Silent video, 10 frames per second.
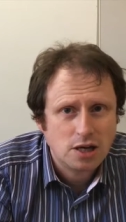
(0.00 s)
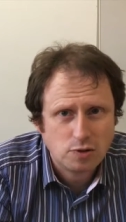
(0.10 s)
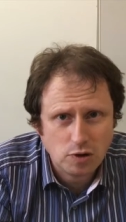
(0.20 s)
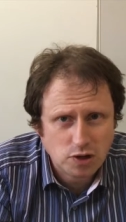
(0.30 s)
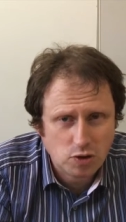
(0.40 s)

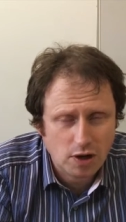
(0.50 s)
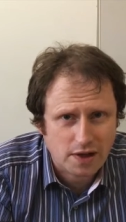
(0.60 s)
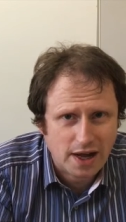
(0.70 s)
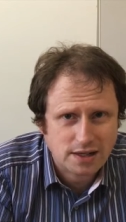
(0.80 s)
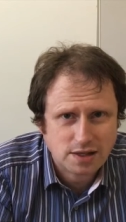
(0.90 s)
So we looked at all
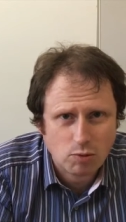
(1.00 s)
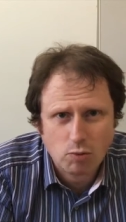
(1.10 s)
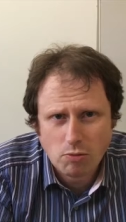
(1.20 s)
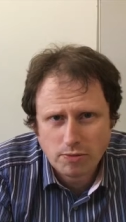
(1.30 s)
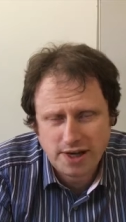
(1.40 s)
of that and said,
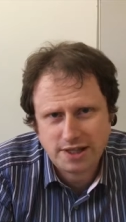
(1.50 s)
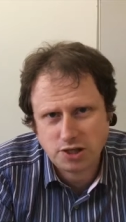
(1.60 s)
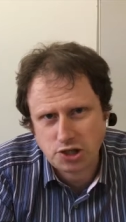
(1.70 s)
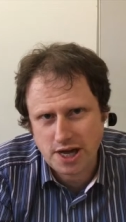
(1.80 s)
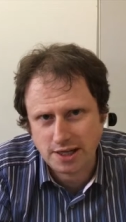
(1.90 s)
well, what do we need
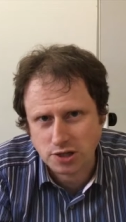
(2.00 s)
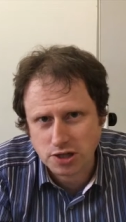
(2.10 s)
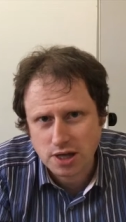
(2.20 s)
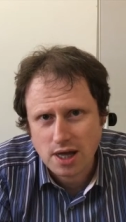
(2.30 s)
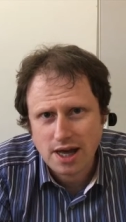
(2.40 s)
to
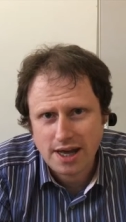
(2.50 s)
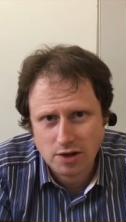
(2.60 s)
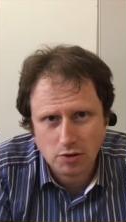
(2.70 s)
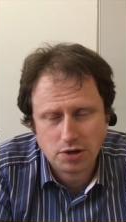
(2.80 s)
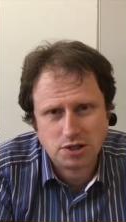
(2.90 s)
change
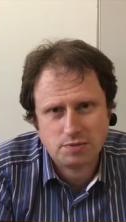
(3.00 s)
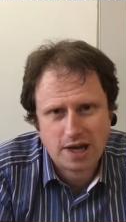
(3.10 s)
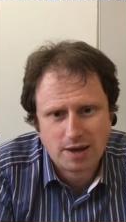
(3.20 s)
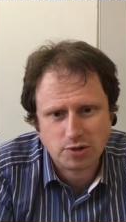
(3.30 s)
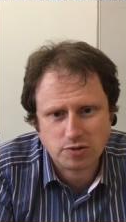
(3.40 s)
in order to
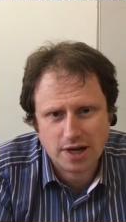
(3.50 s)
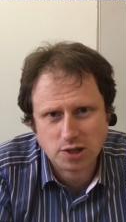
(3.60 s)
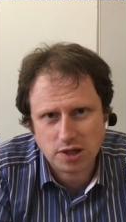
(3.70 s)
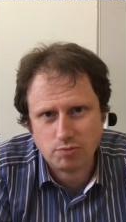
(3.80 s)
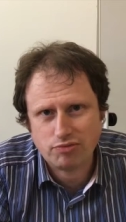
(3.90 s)
be able to
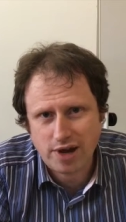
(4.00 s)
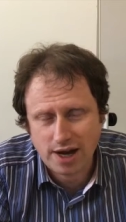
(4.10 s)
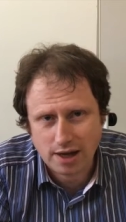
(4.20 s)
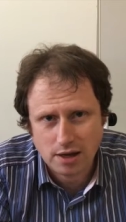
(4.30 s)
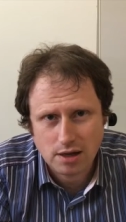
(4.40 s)
actually
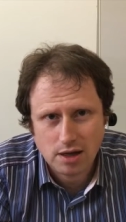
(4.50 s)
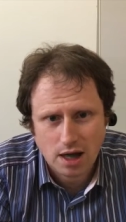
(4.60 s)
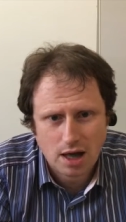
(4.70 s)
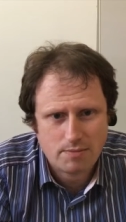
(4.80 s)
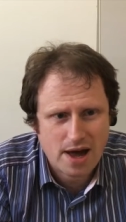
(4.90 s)
bring
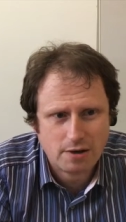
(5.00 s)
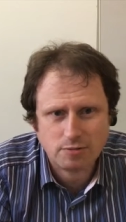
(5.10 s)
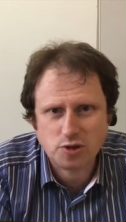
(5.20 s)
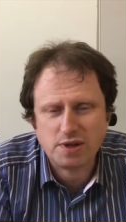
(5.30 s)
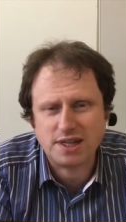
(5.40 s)
Banner
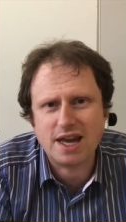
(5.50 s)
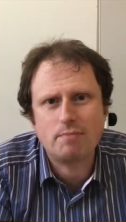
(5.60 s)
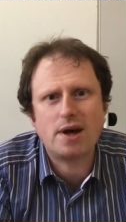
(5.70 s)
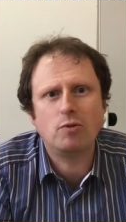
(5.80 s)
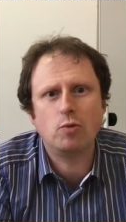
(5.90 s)
up to speed, to
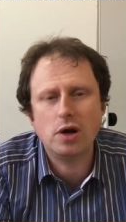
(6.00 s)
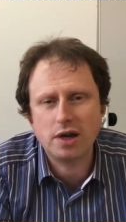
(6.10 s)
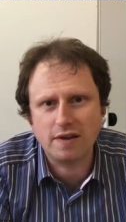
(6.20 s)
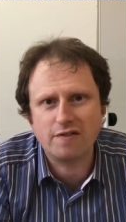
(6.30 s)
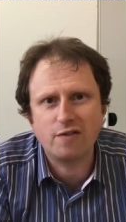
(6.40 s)
get Banner
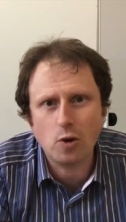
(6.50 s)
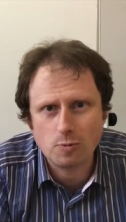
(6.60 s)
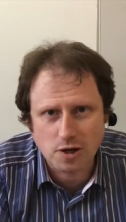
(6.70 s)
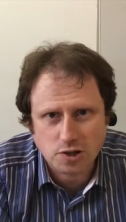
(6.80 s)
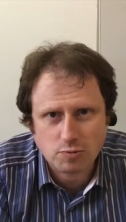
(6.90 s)
working
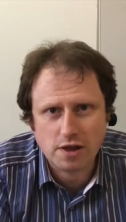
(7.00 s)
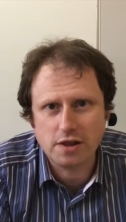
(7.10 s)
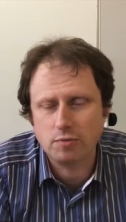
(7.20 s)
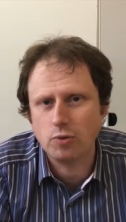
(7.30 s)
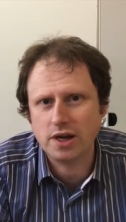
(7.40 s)
for us
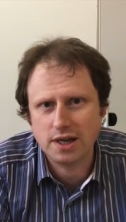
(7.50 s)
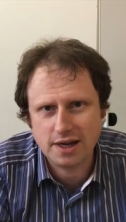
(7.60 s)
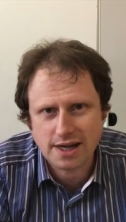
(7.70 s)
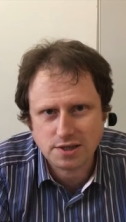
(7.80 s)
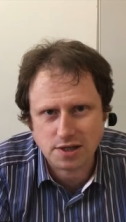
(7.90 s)
rather than working
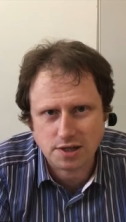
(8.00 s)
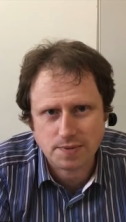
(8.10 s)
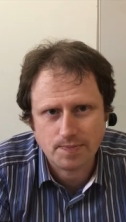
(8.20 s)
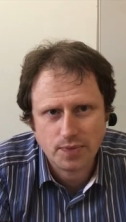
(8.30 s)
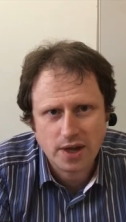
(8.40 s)
against us?